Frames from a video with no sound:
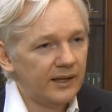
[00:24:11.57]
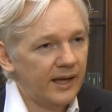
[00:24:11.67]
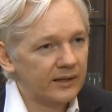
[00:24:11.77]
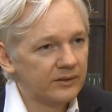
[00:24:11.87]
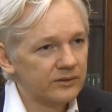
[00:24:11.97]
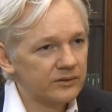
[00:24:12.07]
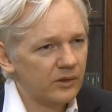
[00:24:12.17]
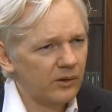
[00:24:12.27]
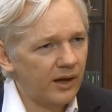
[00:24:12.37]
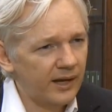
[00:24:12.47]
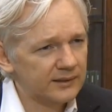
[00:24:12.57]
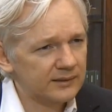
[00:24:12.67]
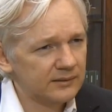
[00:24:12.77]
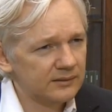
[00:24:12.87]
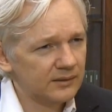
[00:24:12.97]
And so I
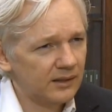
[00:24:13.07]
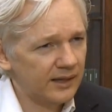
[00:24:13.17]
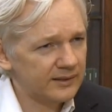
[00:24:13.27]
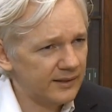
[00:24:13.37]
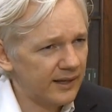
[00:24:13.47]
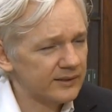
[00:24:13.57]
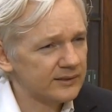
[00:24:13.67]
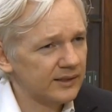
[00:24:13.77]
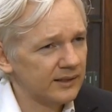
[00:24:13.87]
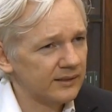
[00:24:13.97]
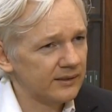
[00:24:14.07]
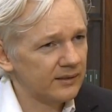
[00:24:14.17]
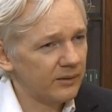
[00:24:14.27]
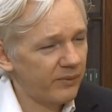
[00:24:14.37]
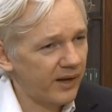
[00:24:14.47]
see that as a
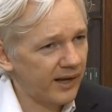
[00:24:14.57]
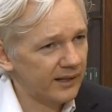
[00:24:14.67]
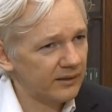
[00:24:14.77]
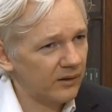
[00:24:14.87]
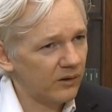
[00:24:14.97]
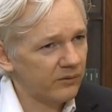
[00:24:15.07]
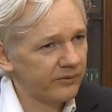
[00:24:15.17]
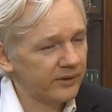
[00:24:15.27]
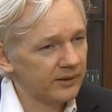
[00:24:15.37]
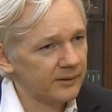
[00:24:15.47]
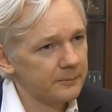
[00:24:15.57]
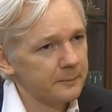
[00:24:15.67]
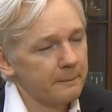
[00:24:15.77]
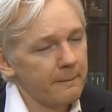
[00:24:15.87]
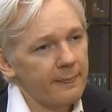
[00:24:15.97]
part of the
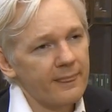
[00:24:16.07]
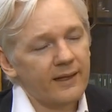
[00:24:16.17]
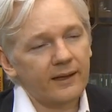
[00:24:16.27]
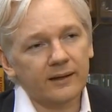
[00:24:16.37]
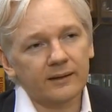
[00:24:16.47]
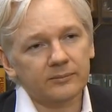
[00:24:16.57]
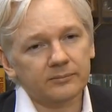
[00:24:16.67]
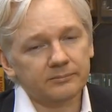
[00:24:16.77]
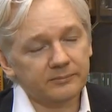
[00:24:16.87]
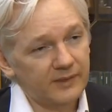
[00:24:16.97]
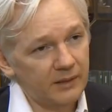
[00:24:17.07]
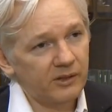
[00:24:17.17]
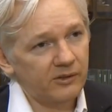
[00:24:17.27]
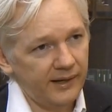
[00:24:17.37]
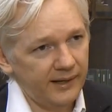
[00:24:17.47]

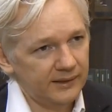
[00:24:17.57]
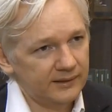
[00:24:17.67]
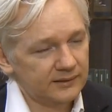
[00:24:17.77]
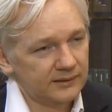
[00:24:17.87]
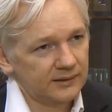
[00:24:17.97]
democratic